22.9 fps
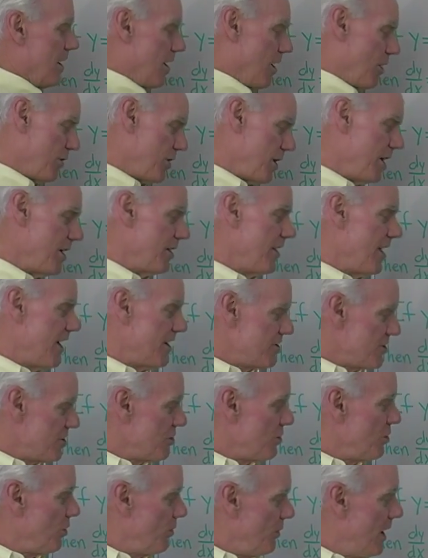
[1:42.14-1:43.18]
Okay, and
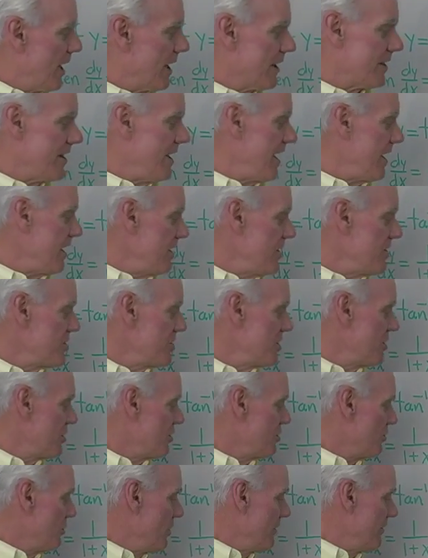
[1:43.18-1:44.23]
that's correct. That is the
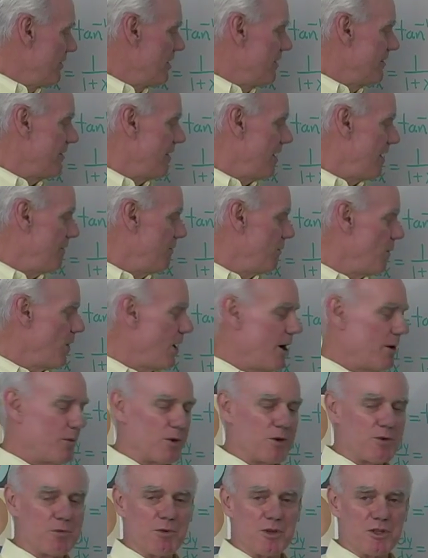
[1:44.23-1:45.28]
derivative of y
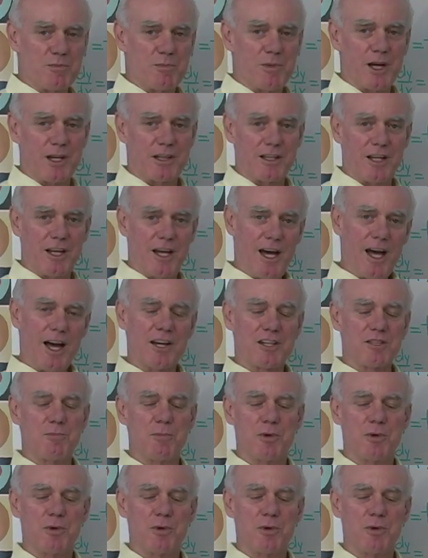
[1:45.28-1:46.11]
with respect to x,